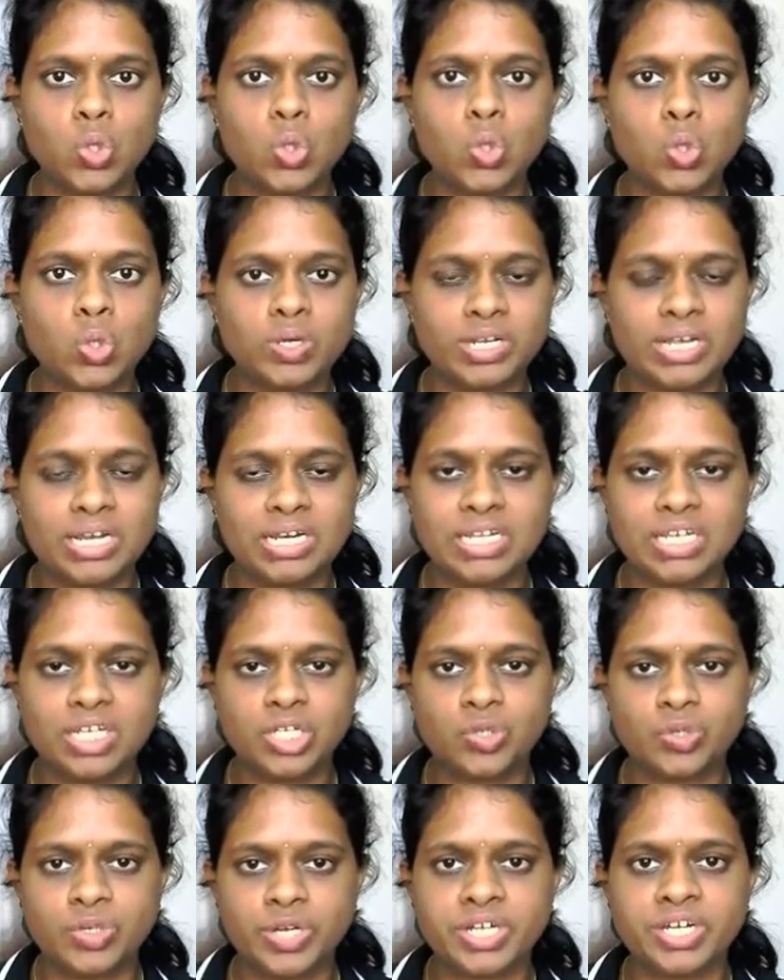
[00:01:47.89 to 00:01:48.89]
Who really
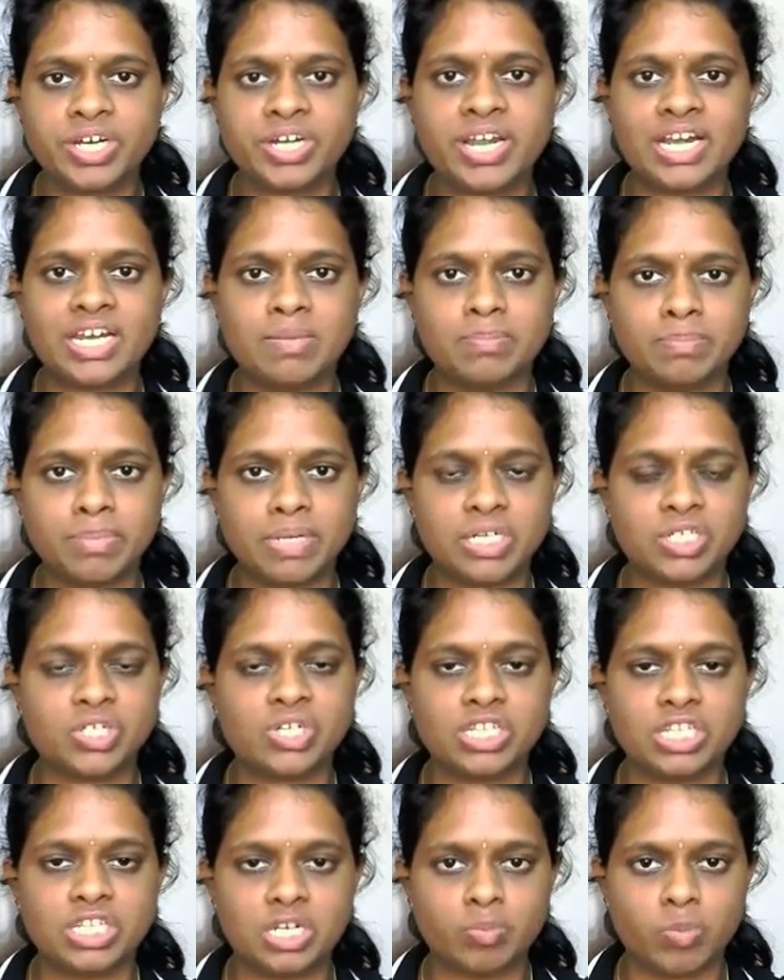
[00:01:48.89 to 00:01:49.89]
created an
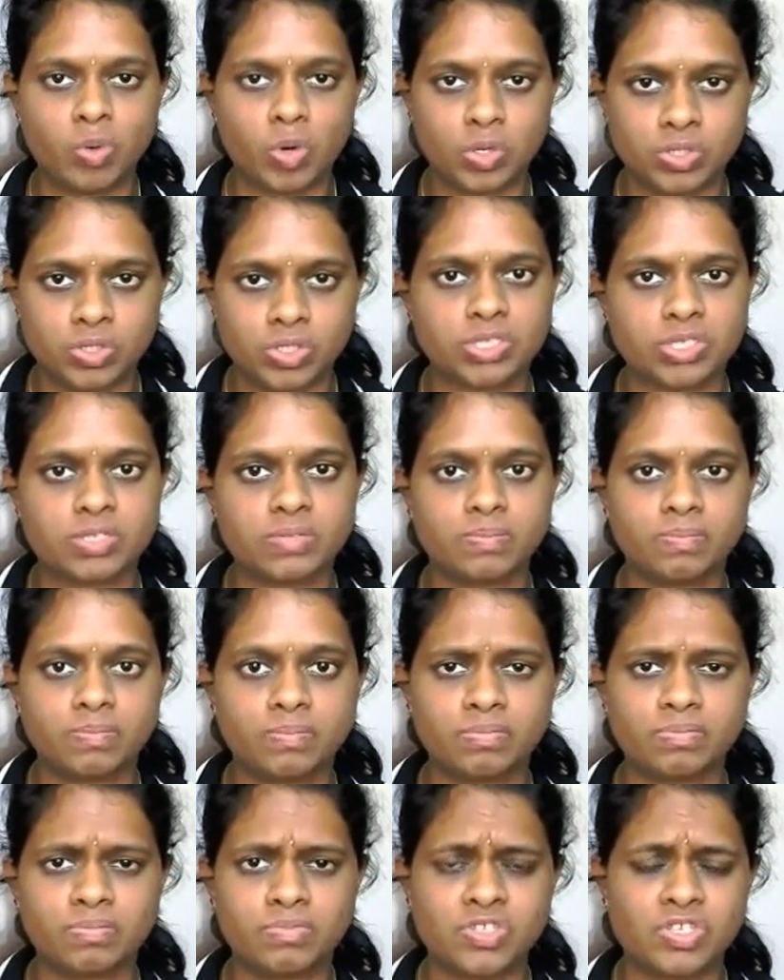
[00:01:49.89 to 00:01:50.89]
impression in that process.
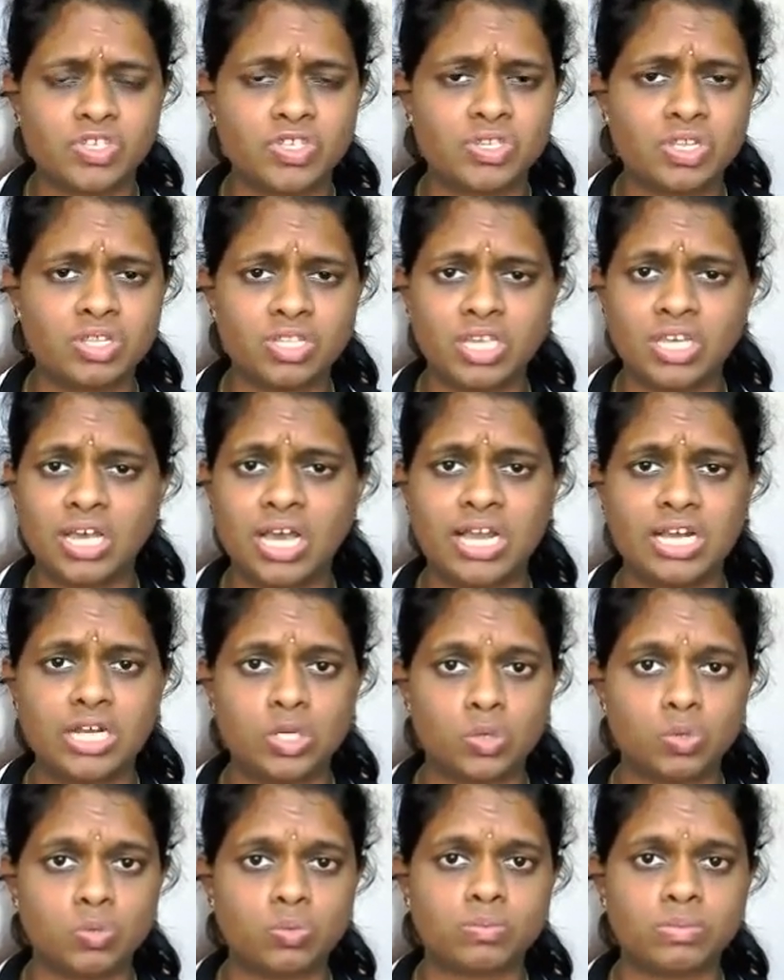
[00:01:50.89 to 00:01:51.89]
This is the thing I
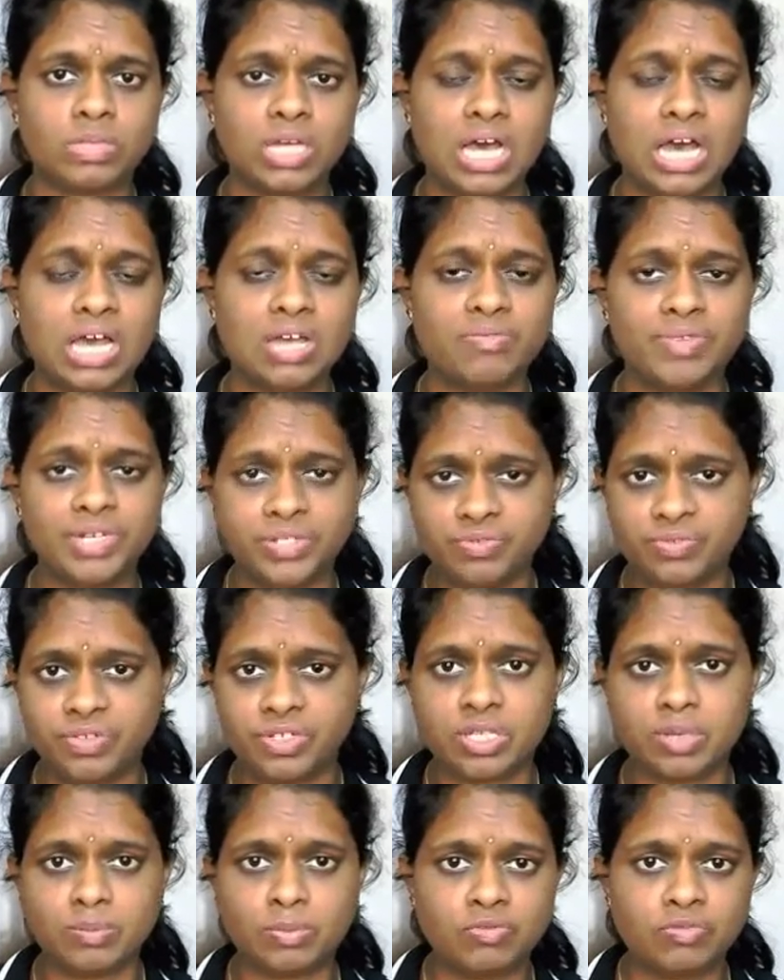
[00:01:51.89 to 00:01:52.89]
do. I went for
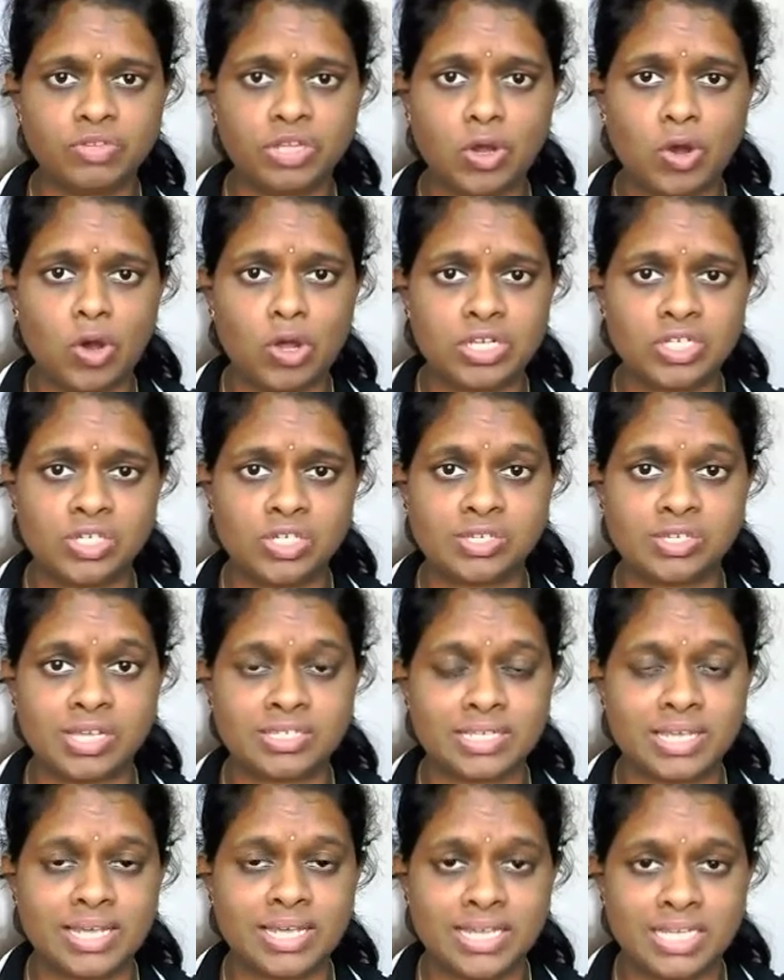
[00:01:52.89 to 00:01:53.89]
some of the colleges
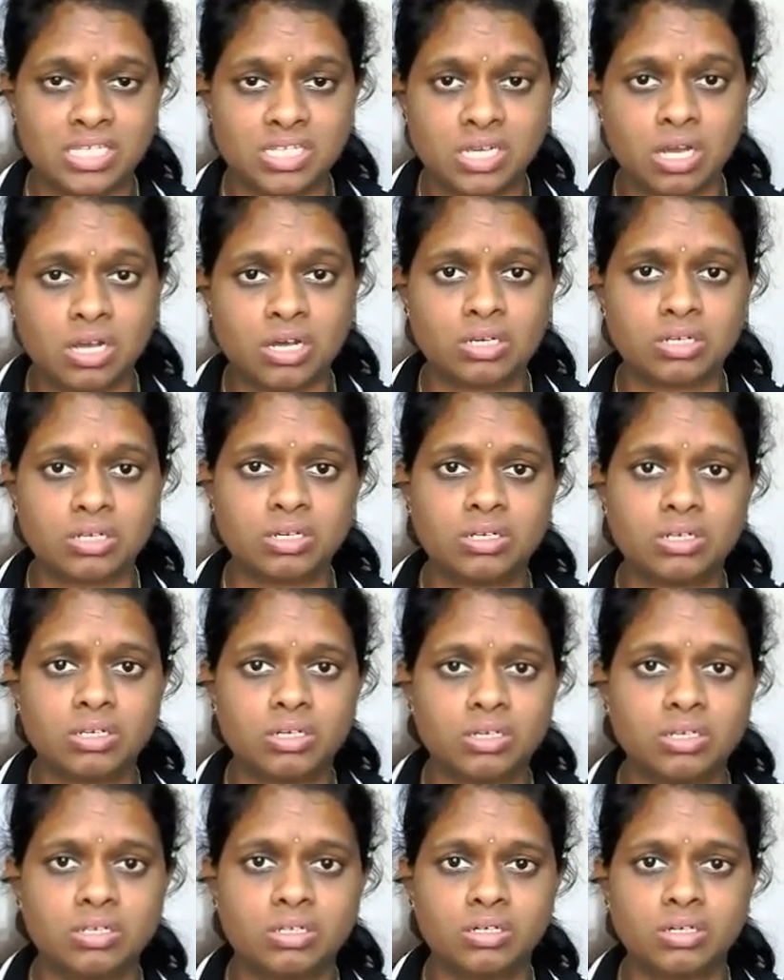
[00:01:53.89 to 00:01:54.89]
as a H R.
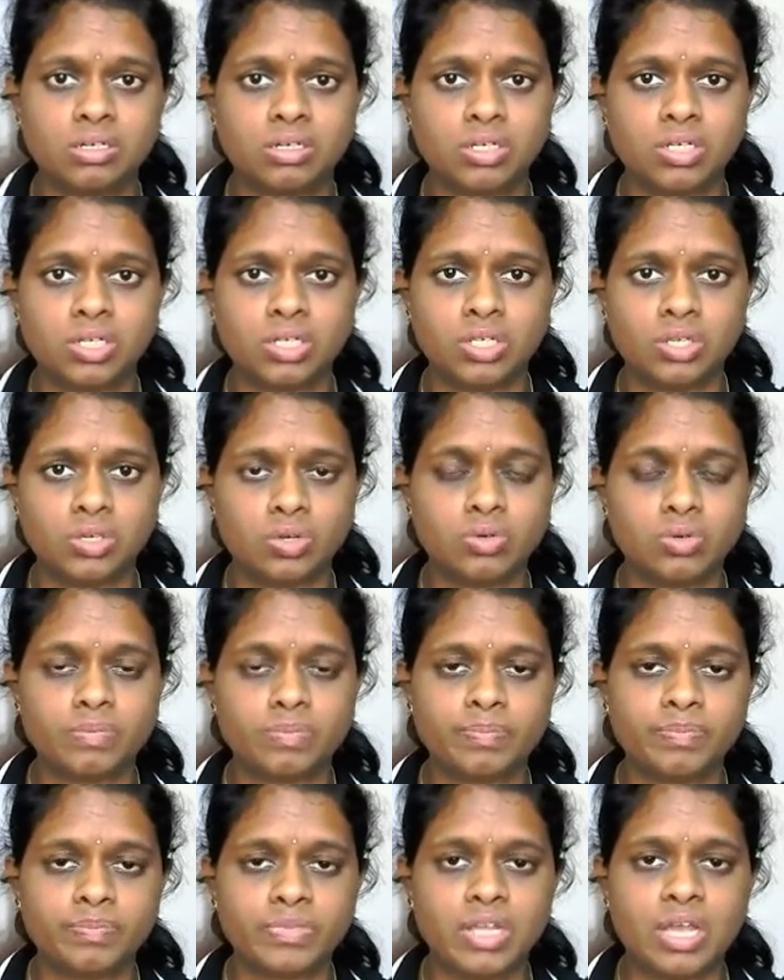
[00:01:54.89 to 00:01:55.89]
You
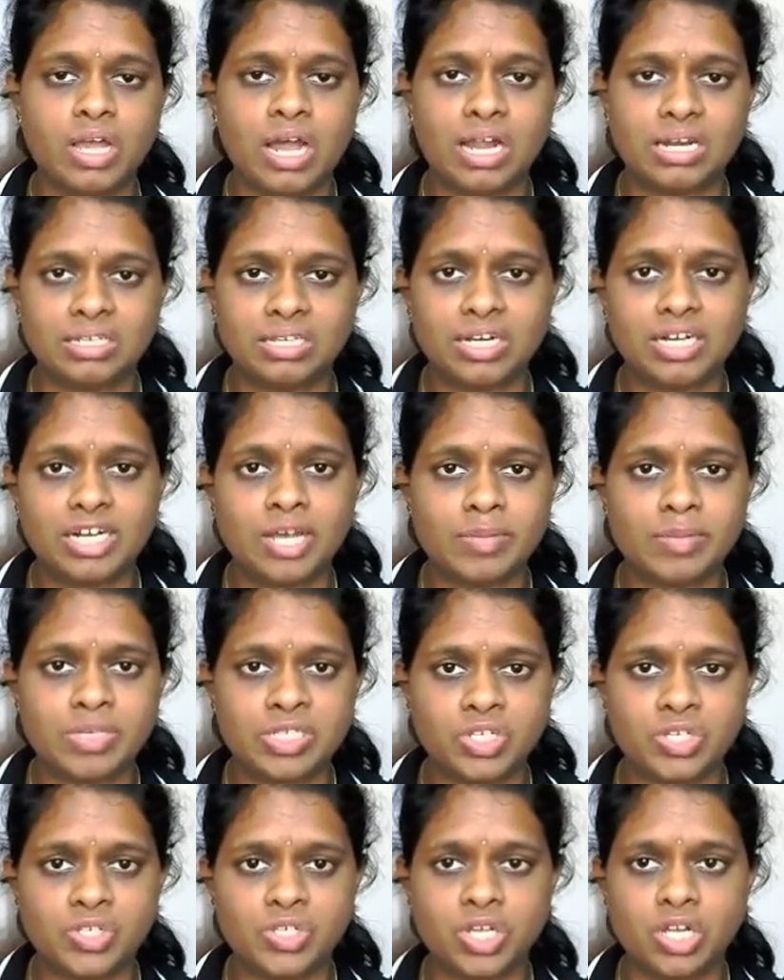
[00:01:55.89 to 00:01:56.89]
know, at that time I
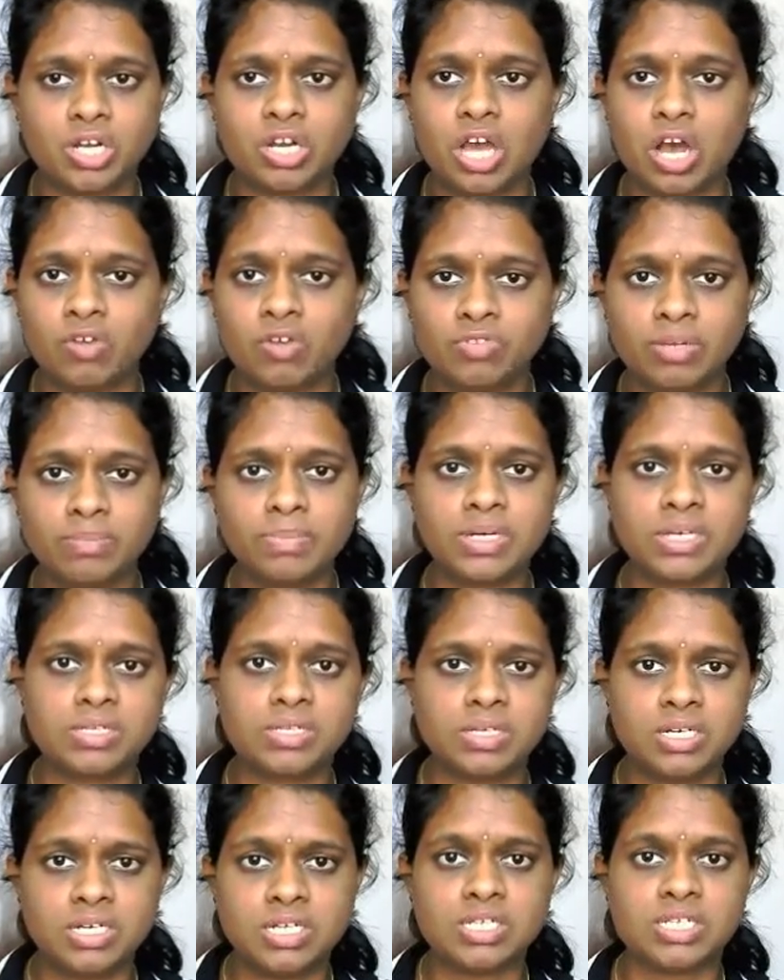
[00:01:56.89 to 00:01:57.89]
just checked how the
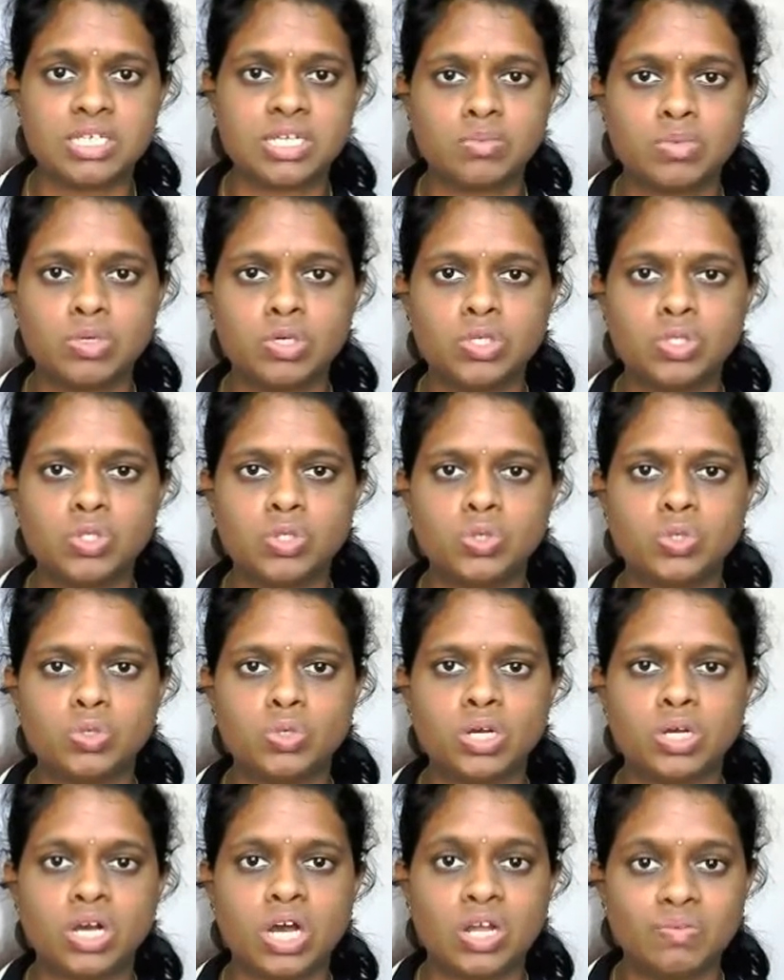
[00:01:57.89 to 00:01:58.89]
person is able
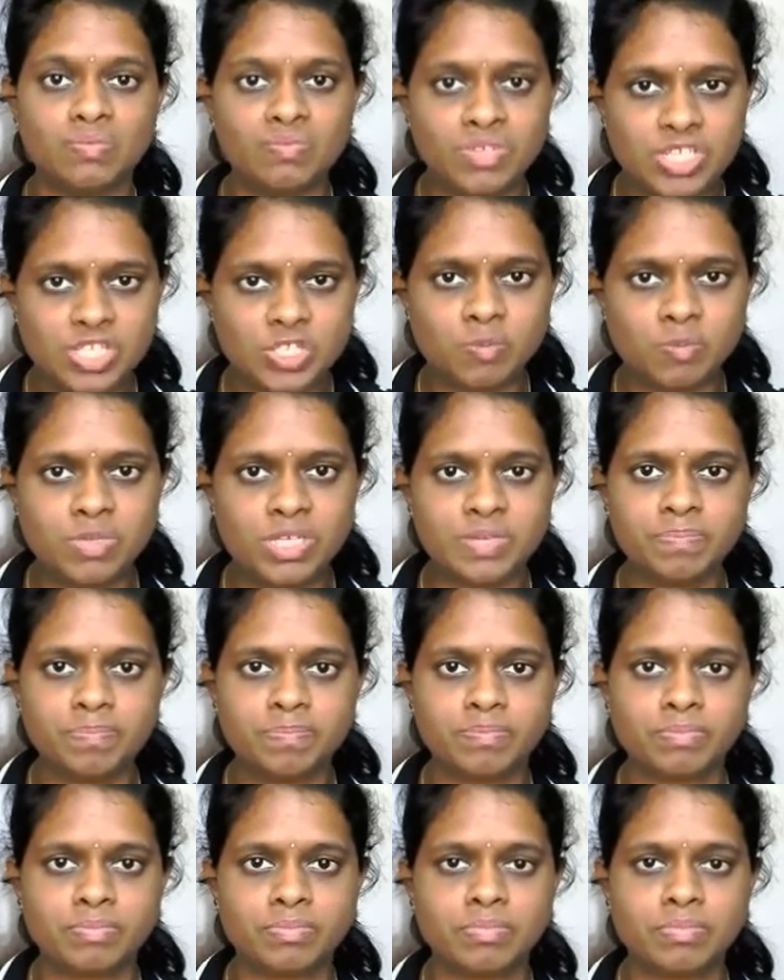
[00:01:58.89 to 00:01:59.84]
to convince me.